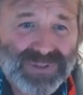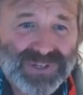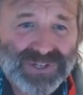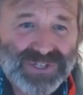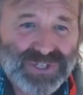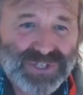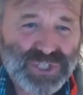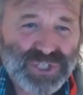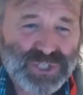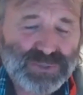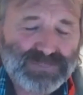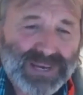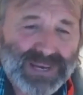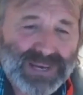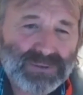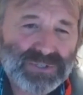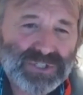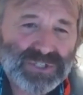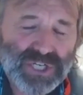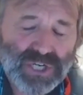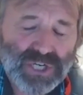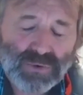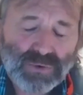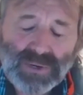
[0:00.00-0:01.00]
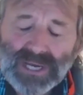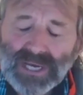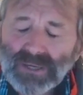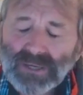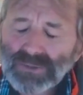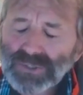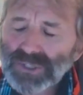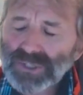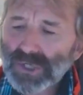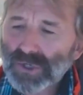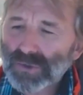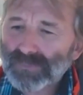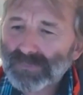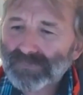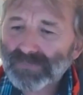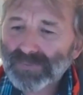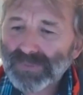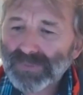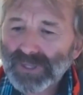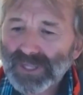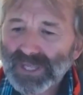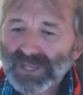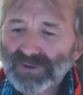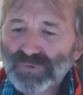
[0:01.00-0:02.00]
just bouncing around. So
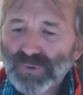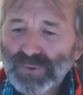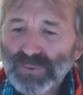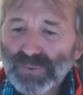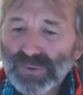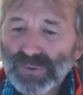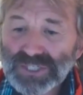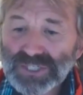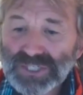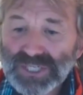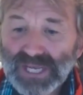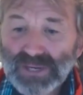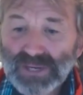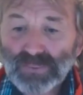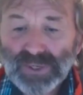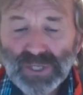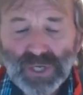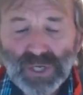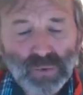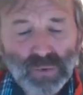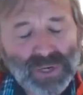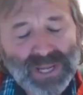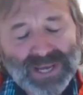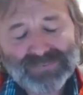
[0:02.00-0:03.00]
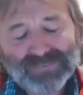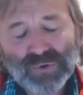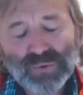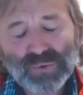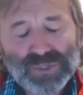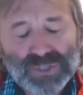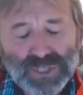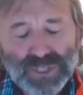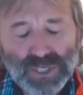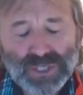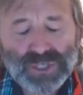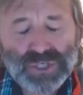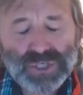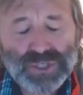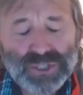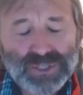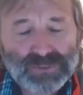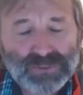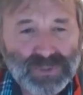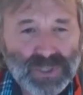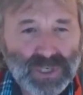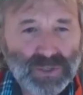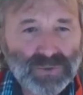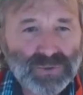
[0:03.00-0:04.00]
if we were to say we don't want to have a reductionist
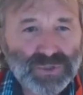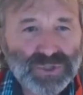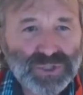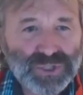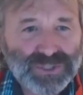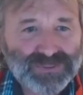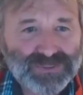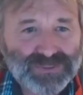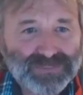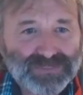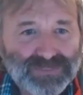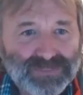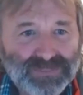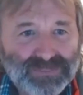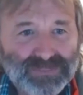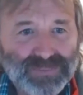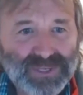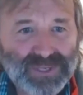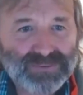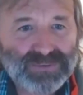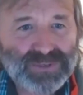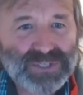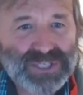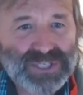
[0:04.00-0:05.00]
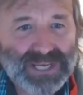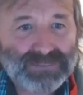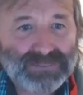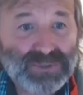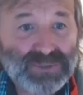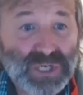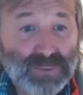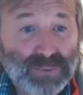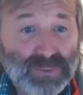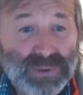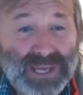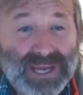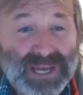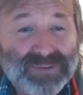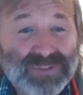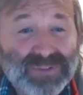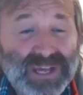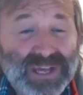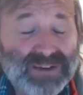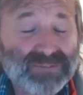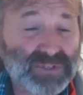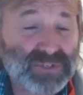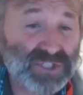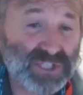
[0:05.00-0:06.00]
approach, but at the same time we have to
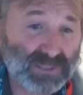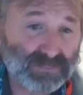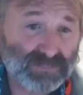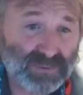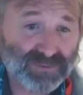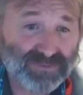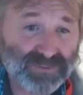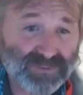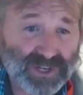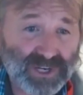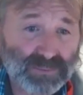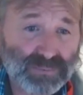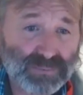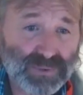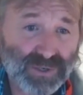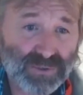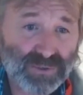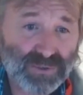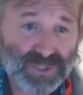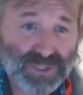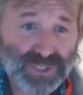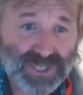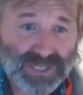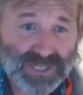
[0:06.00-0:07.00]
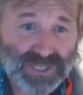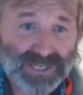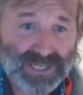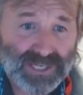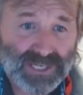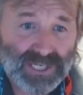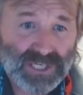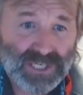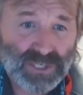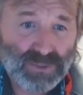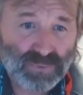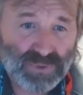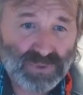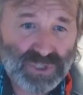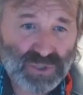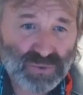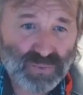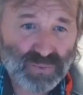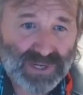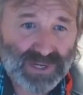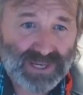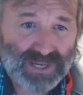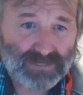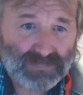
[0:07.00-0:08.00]
have a simplified approach, which is
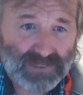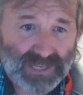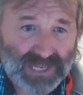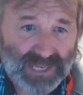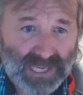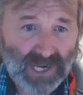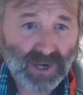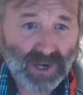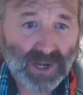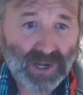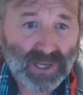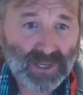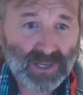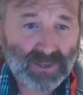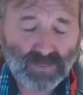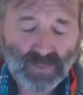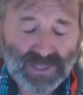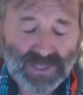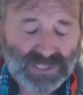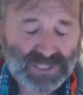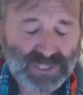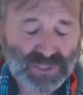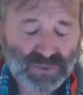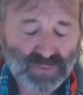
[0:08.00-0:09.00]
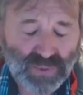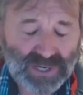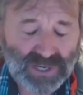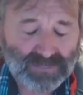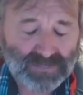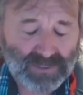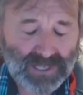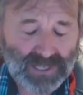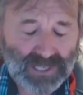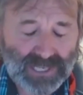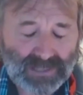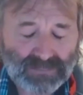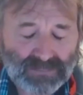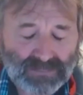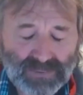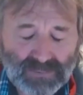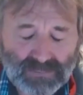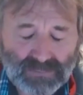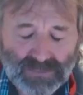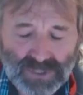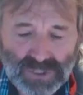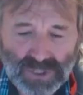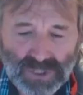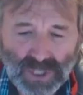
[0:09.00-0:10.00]
where PLN
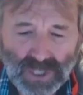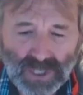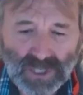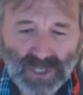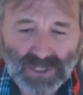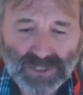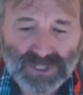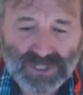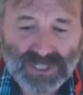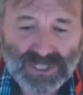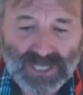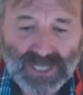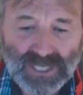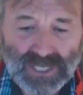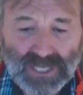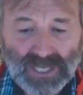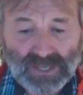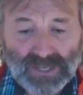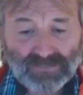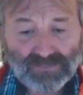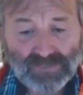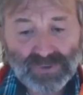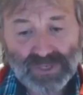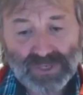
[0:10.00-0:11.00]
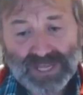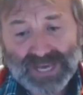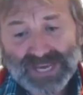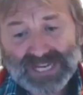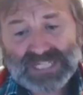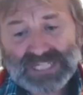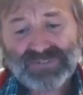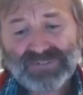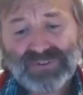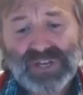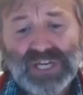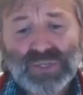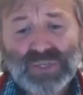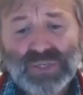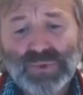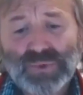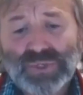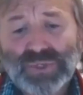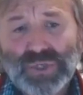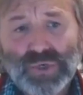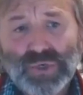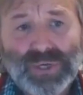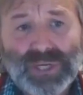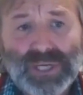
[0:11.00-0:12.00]
starts. The next phase we're
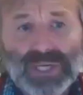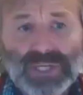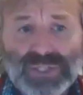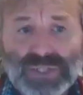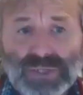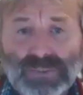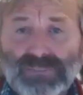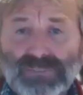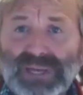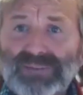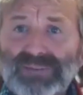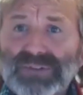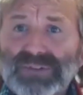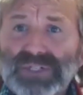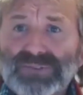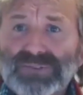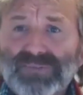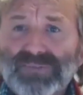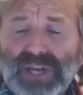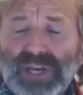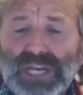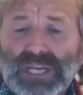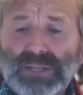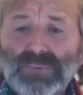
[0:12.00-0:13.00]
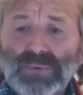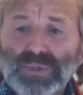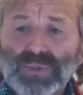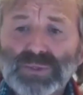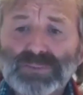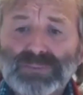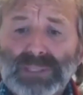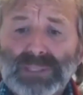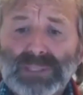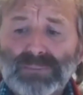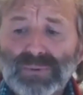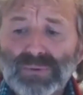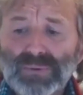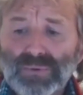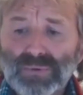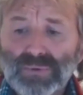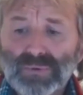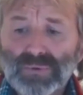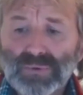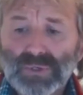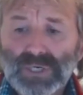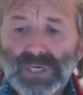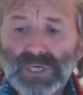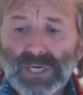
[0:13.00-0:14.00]
doing is to make this available to people